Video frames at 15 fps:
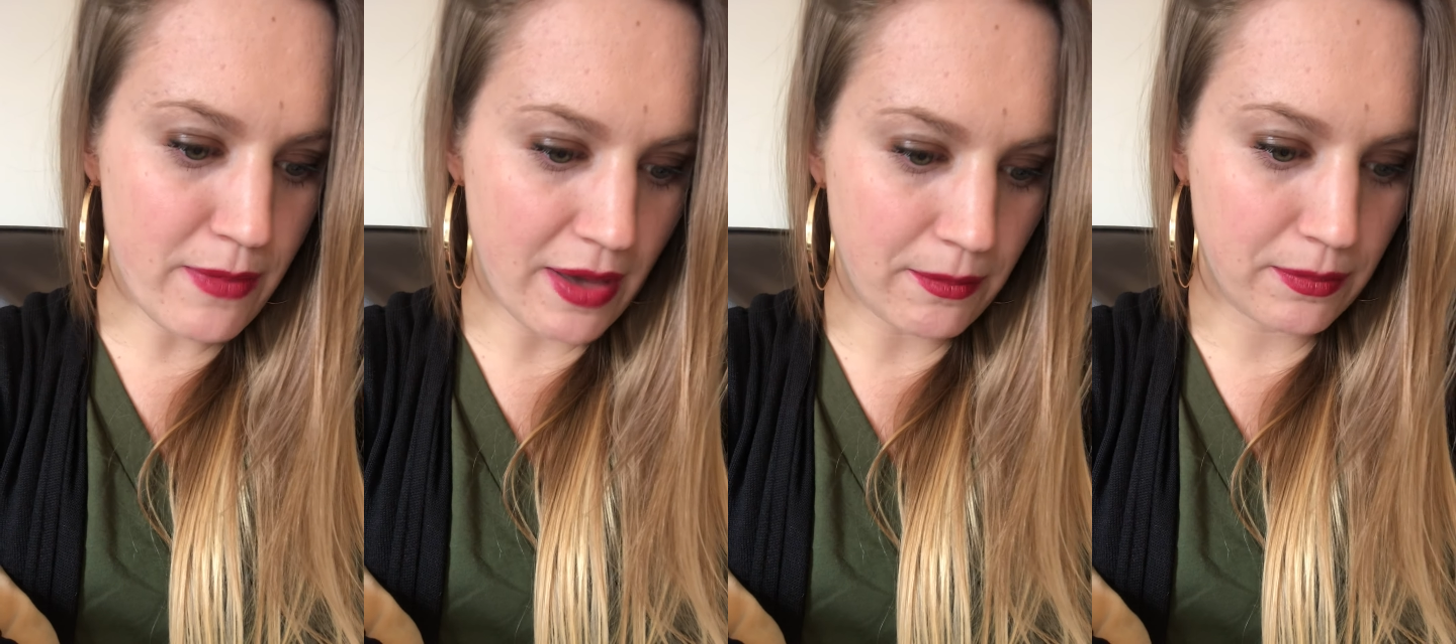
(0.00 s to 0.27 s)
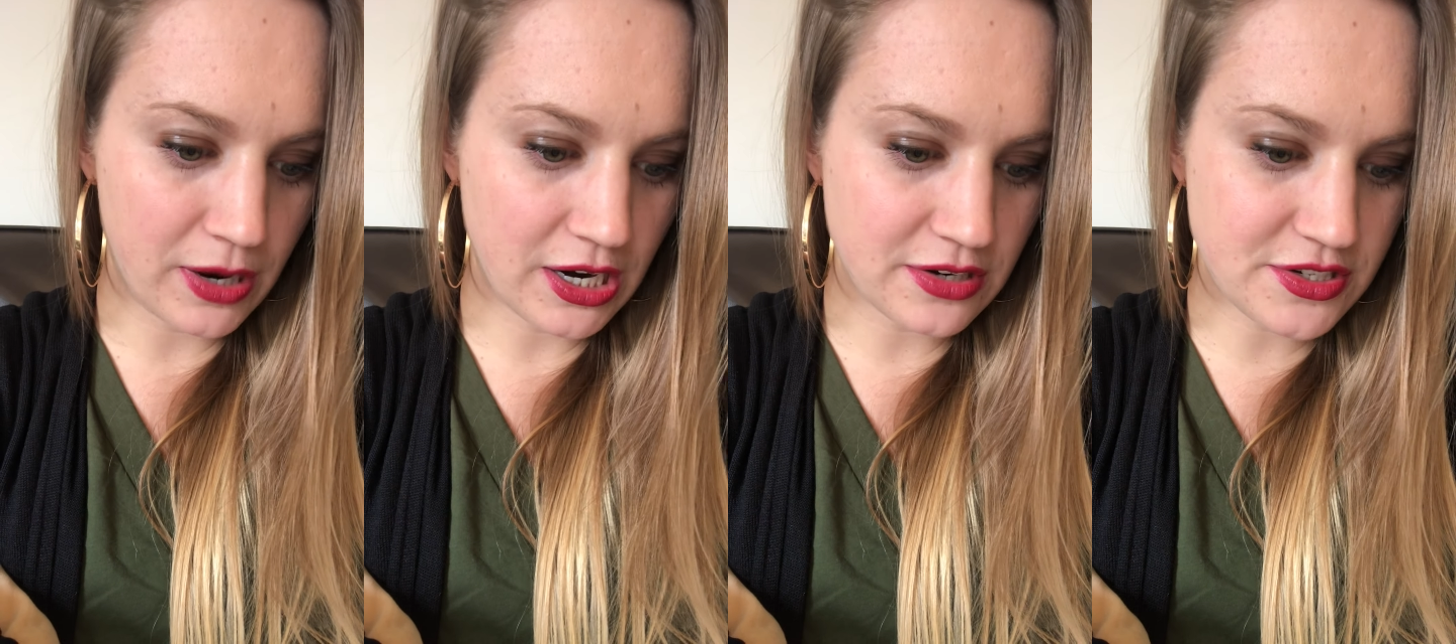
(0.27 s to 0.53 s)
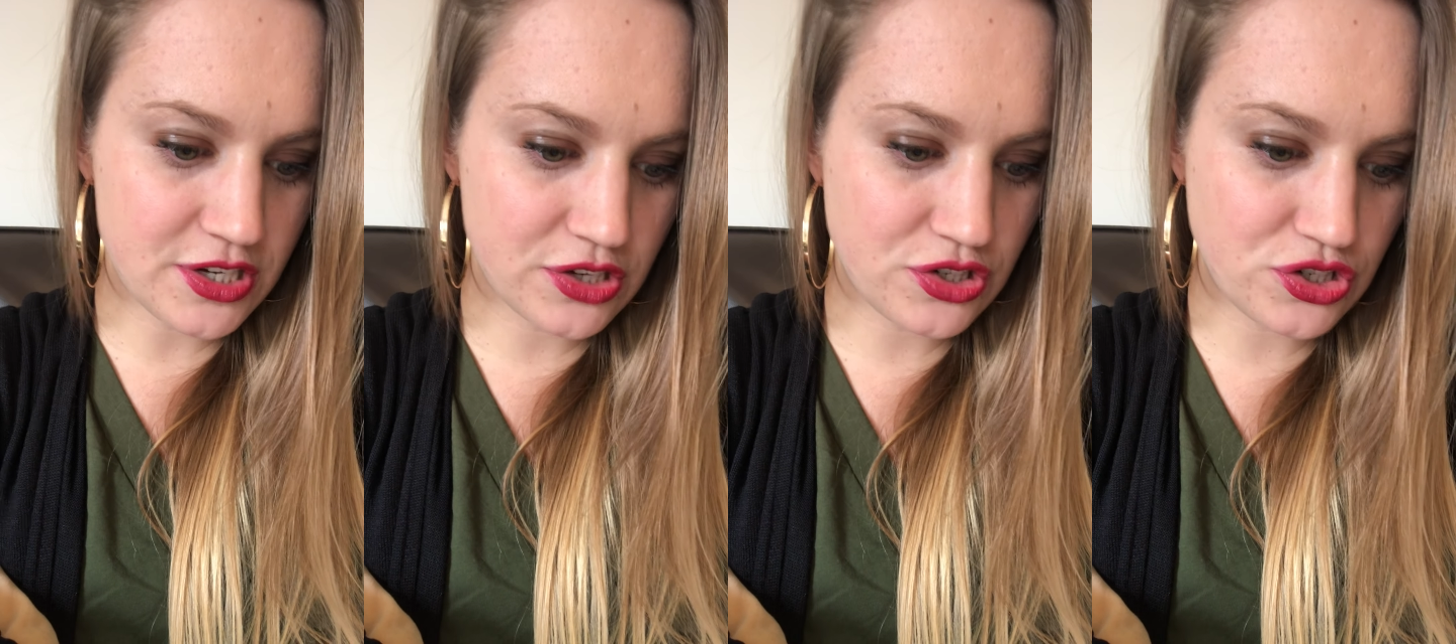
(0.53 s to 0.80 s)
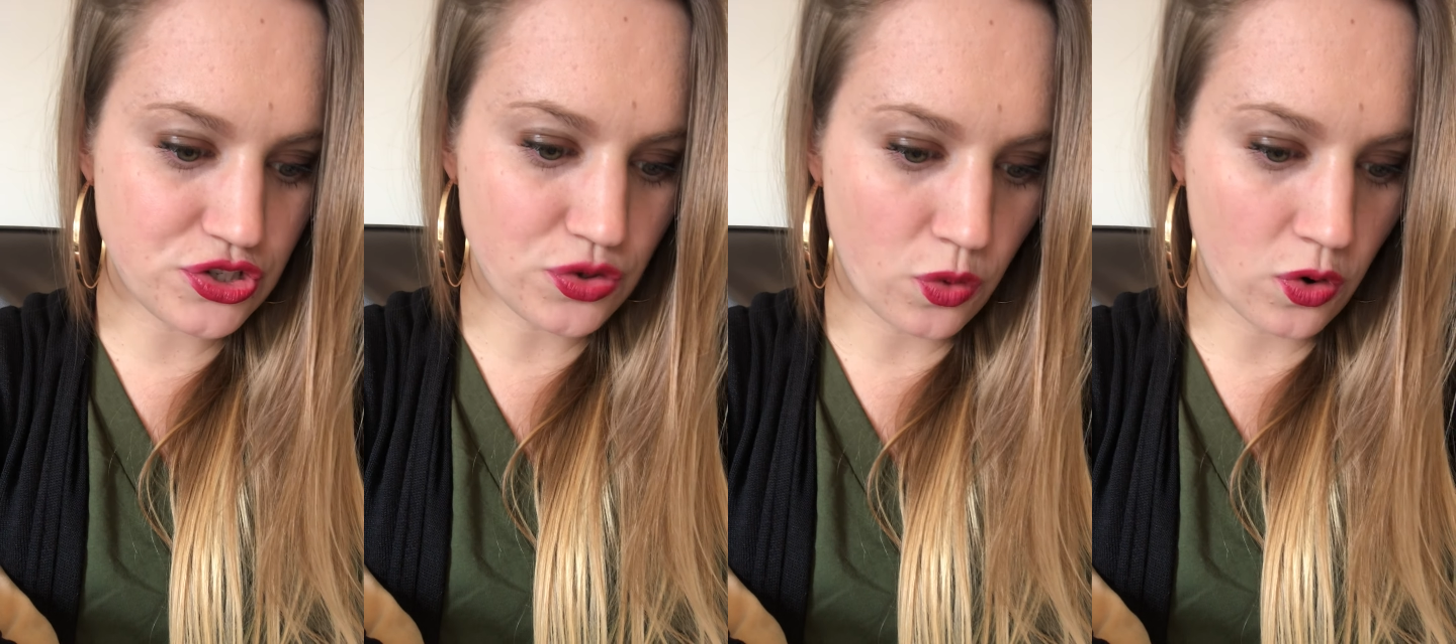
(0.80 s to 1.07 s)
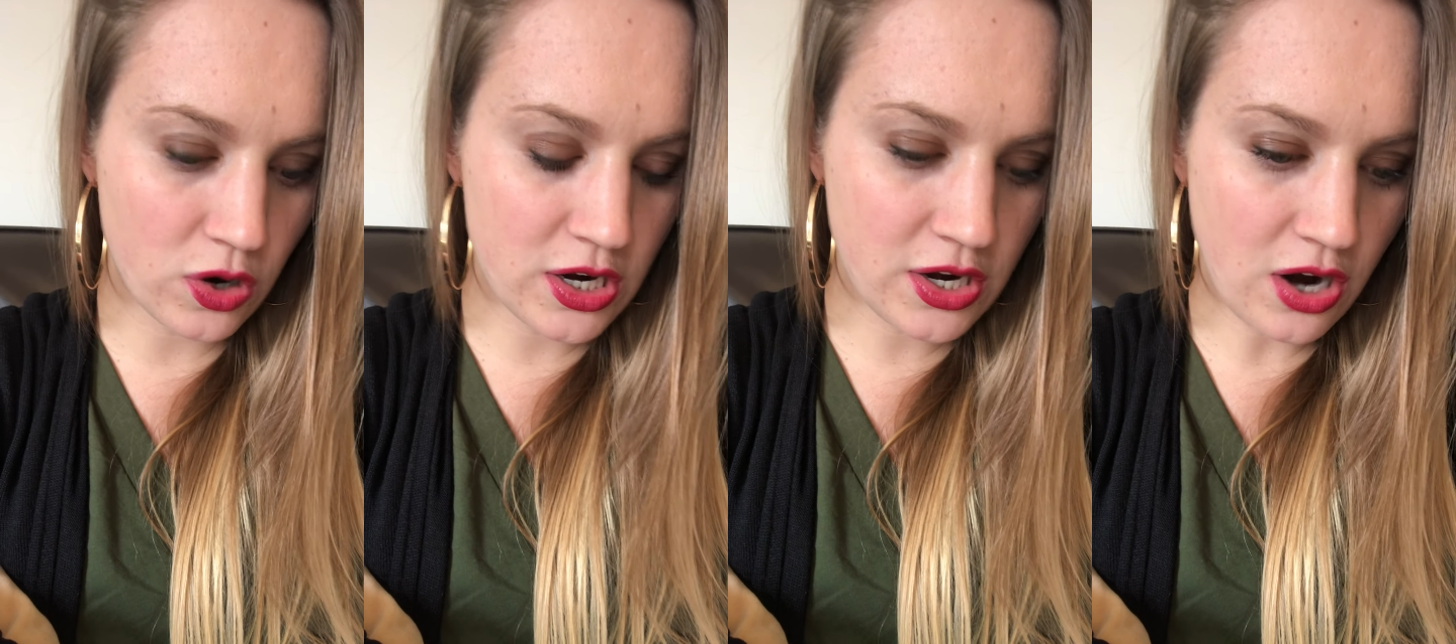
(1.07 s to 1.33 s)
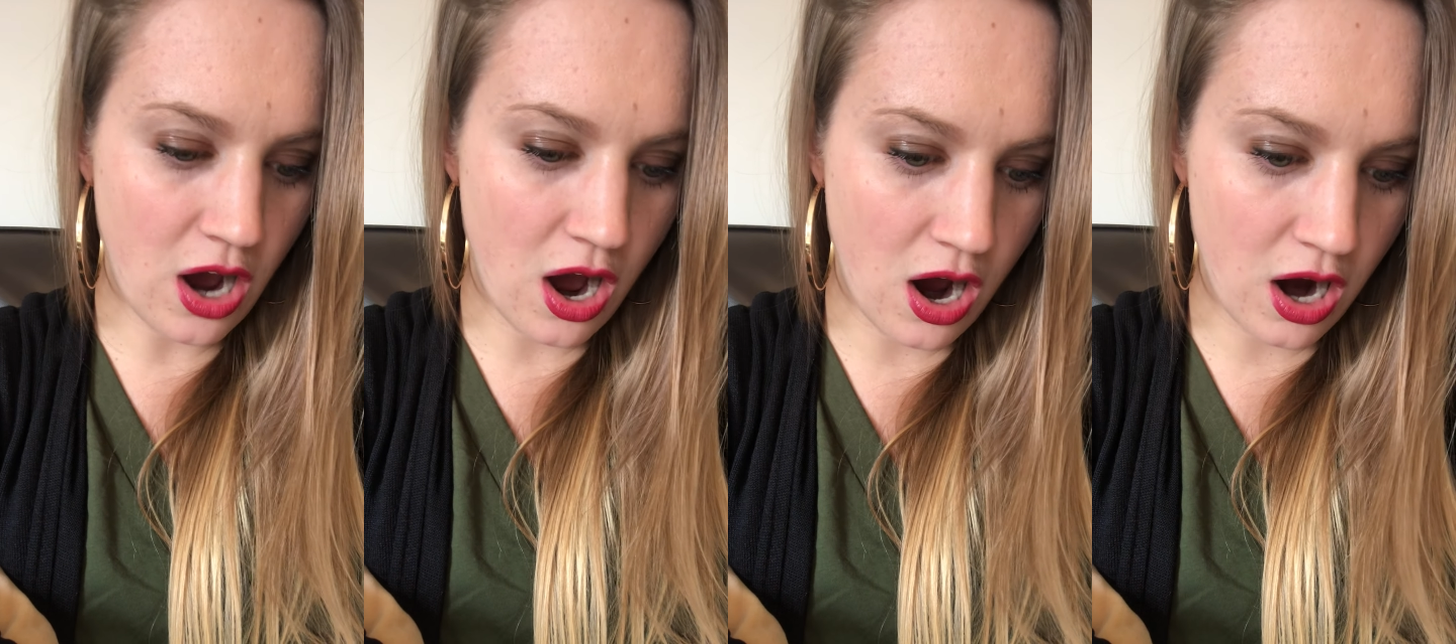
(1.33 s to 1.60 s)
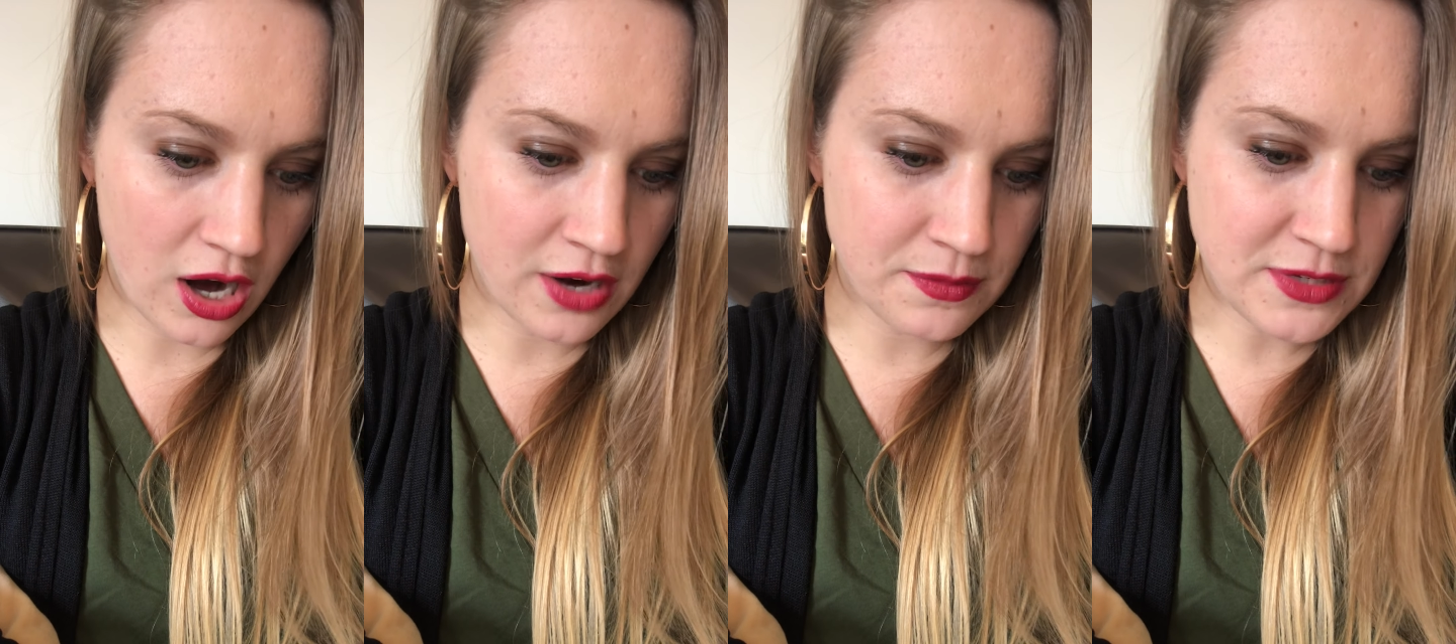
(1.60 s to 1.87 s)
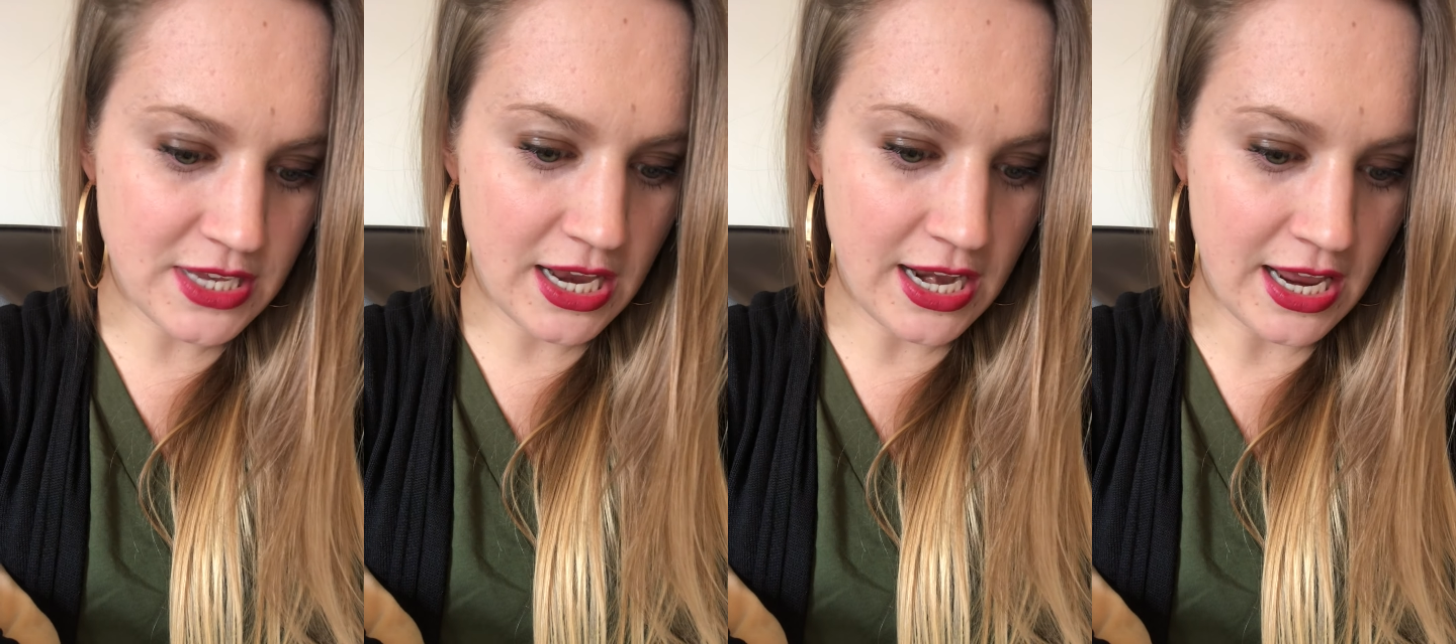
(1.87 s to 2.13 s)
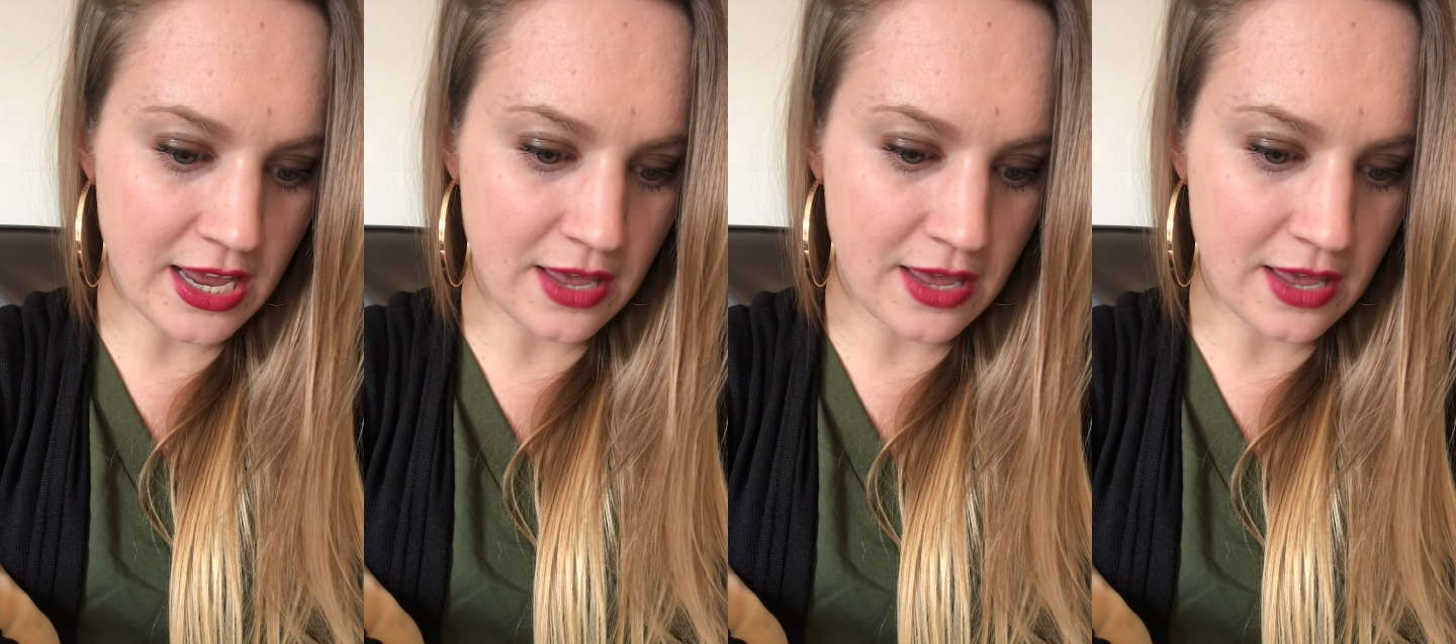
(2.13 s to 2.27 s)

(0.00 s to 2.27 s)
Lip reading: members stored arms and